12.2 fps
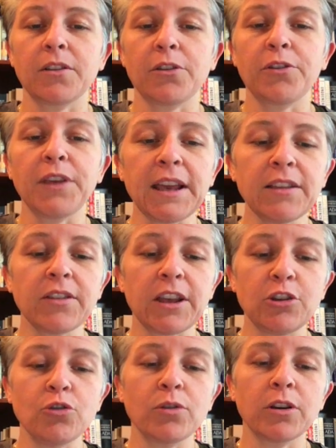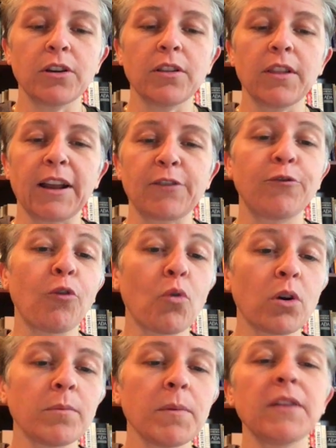thing that you like
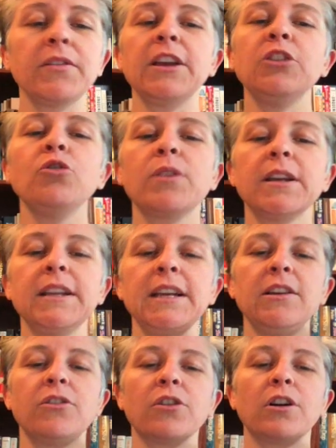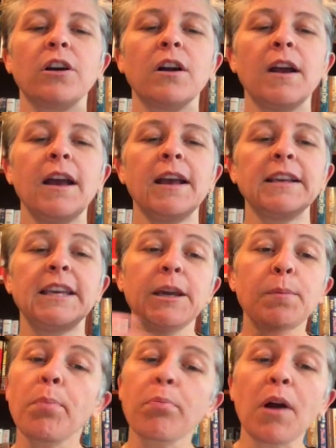form that you can either
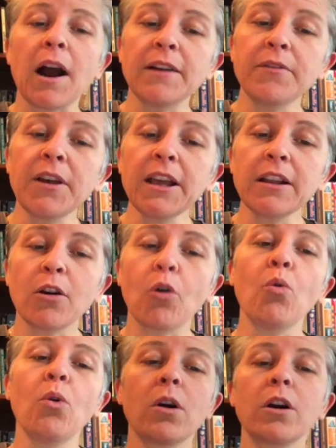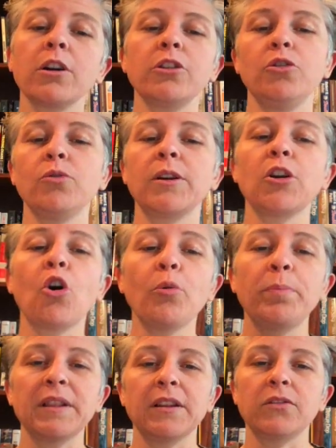keep private, or you can
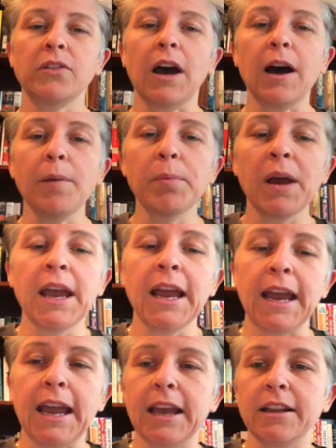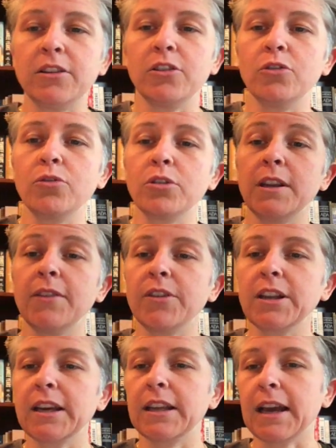open this up and you could
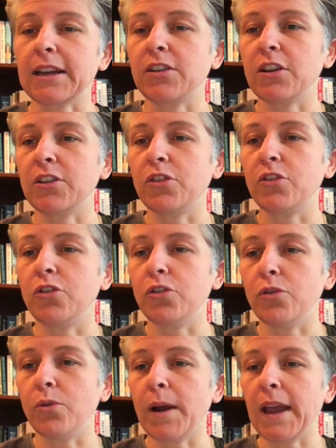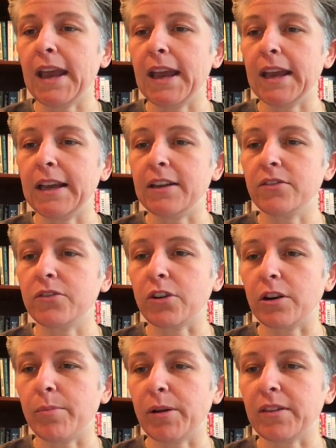even connect it to a,
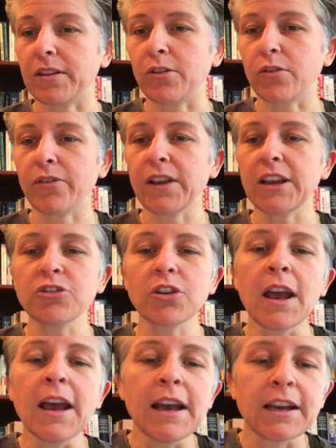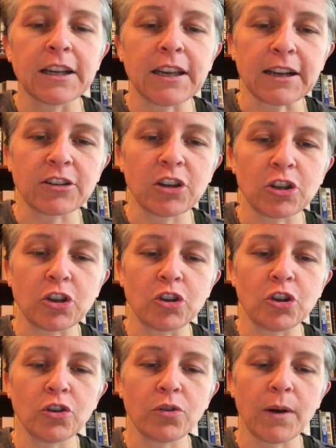sorry about the notification, connect it
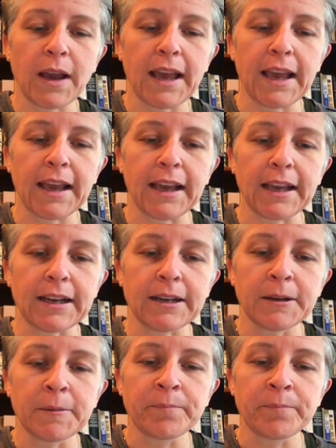to a